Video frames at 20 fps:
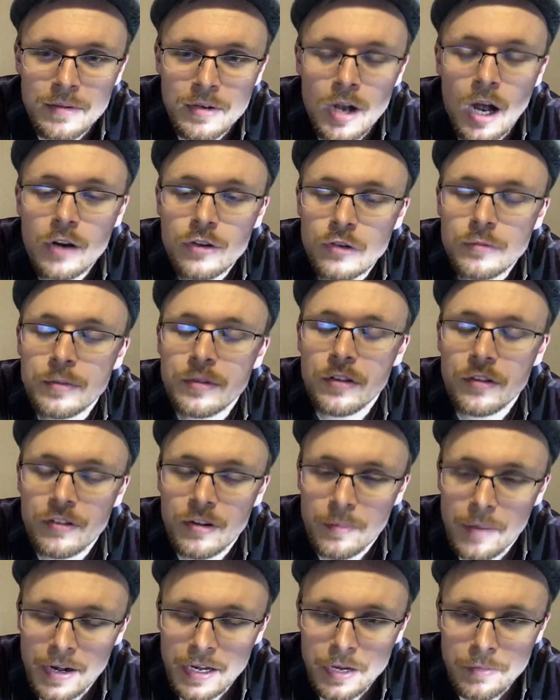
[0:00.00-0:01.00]
not just with the
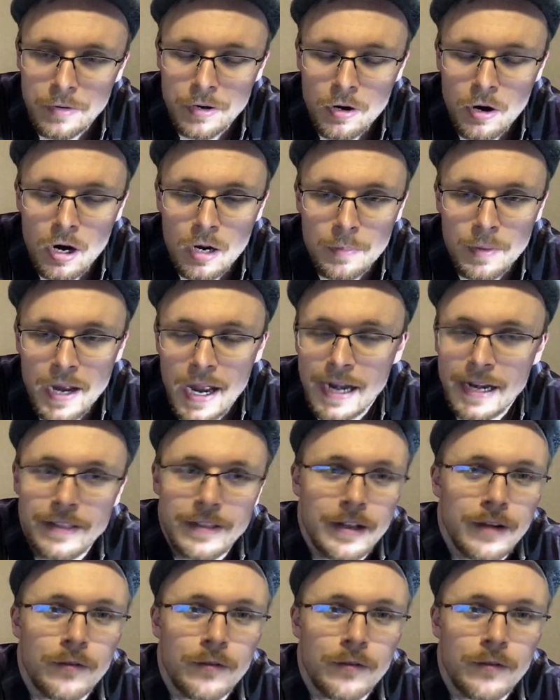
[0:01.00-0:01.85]
Sirenia regard, but anything,